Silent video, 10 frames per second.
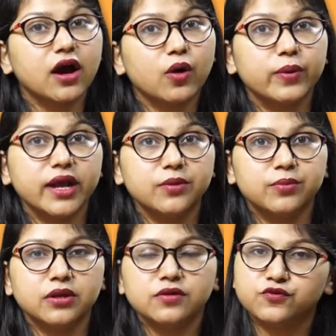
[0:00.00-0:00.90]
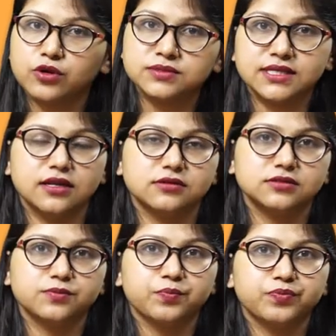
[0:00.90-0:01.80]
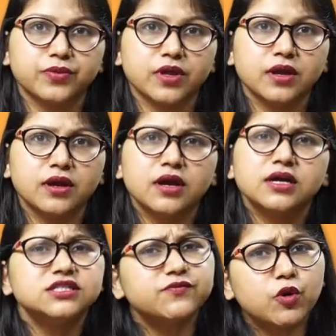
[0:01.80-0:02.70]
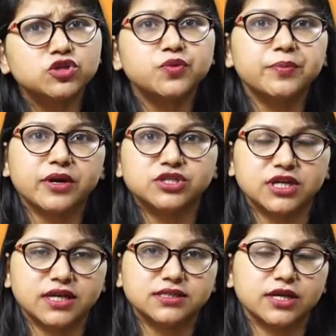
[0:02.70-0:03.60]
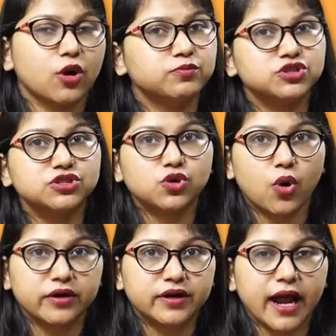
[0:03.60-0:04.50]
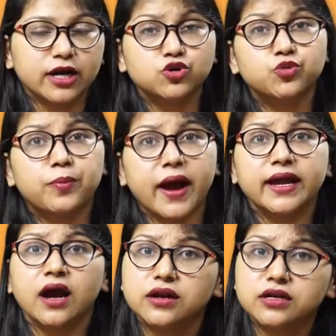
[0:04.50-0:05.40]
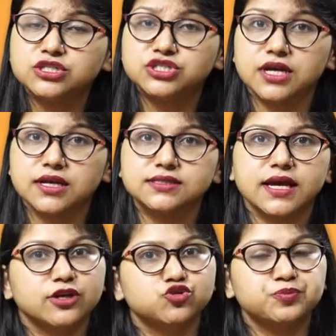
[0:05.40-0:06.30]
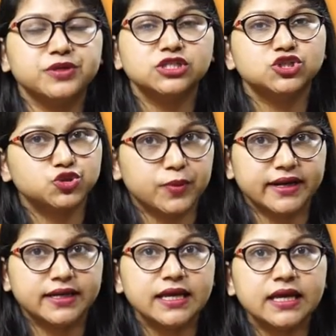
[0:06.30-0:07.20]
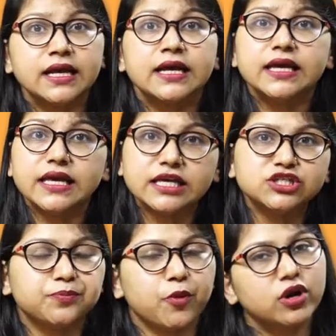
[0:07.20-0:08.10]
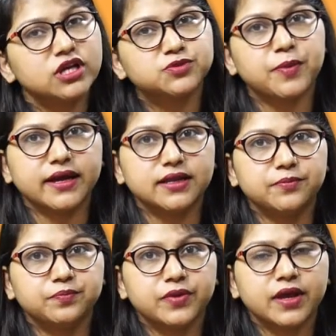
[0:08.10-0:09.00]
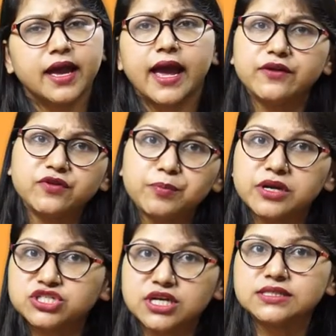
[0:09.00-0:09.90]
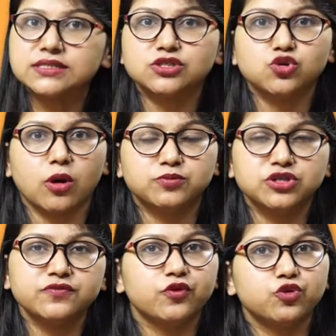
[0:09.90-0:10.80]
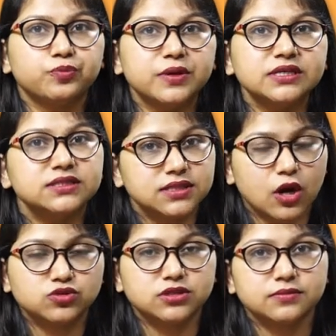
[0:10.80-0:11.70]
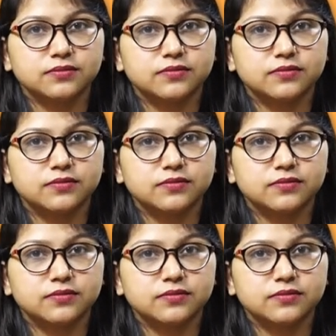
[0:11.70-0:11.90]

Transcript: are available from sellers. Suppose we purchase an options contract to buy 100 shares at rupees 20 each upon expiry and we purchase this option for rupees 1000.